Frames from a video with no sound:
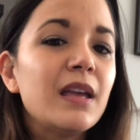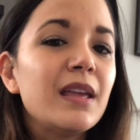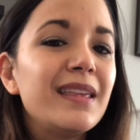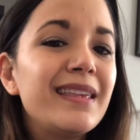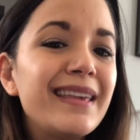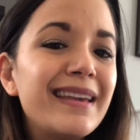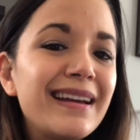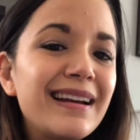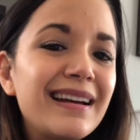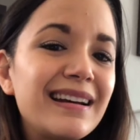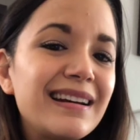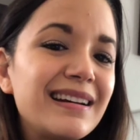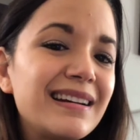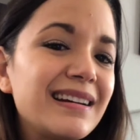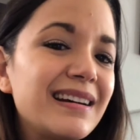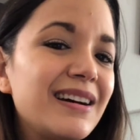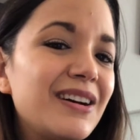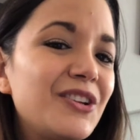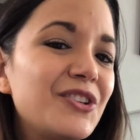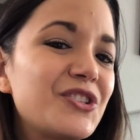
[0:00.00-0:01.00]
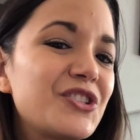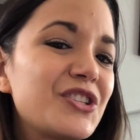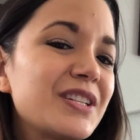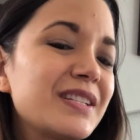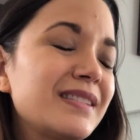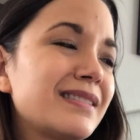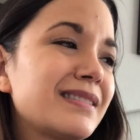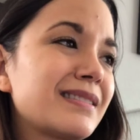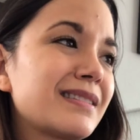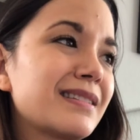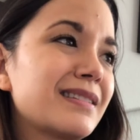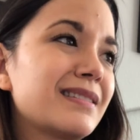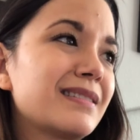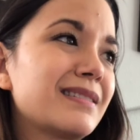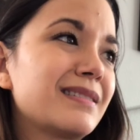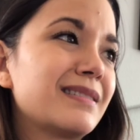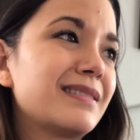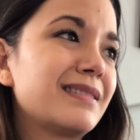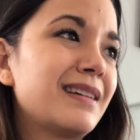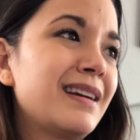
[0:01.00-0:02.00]
Yeah,
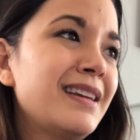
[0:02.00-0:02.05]
I